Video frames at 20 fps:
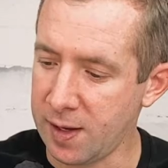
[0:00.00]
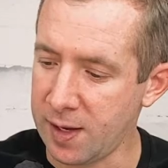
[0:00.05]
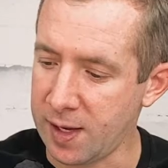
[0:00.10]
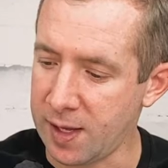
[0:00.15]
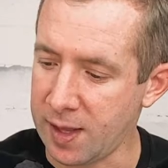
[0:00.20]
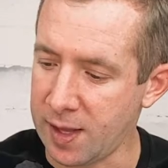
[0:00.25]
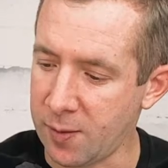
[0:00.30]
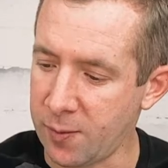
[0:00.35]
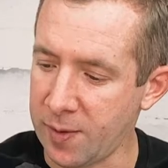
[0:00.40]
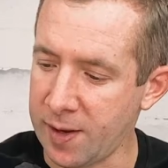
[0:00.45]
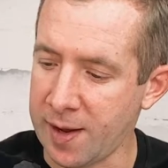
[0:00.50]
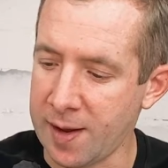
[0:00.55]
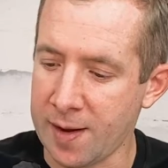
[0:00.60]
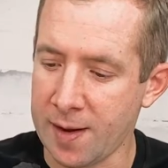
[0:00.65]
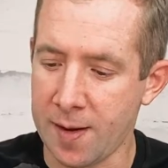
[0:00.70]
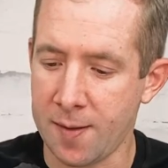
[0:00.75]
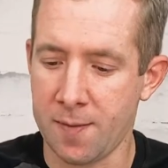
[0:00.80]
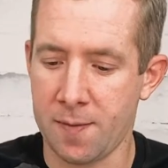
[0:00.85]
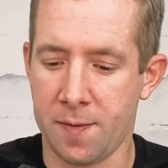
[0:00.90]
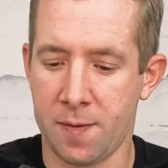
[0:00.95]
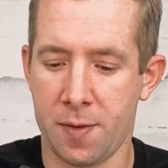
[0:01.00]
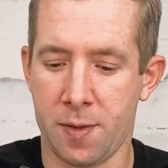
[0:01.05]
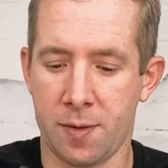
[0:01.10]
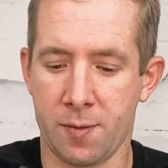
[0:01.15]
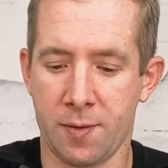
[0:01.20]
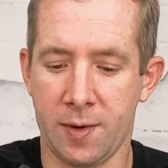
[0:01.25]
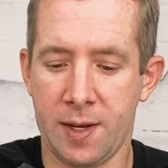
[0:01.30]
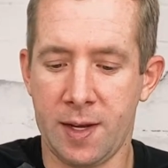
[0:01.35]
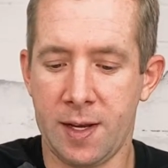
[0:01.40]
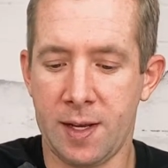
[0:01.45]
And then we have
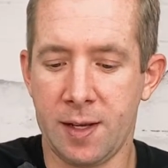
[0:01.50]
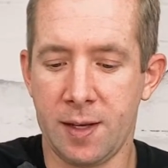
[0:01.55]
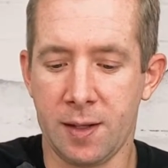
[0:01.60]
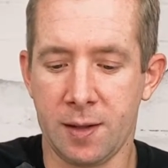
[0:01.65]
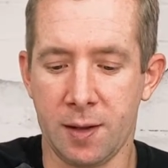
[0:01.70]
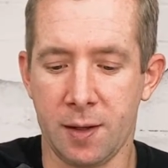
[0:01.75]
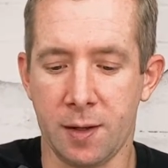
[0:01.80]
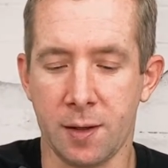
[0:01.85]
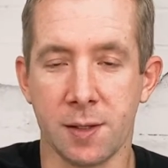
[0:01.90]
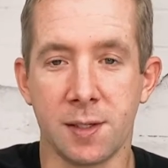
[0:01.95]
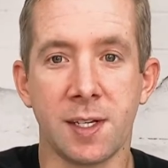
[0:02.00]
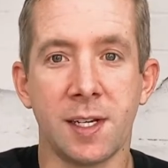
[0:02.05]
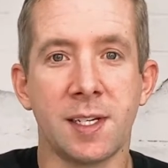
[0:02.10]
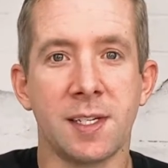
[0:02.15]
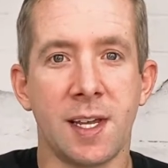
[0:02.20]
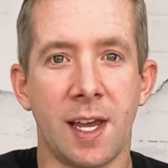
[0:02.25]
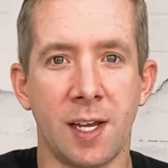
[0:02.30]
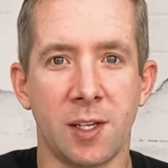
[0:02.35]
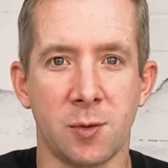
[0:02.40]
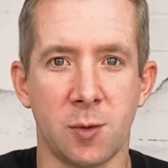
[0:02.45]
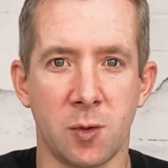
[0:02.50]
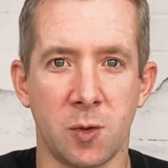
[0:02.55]
3 little zigzags,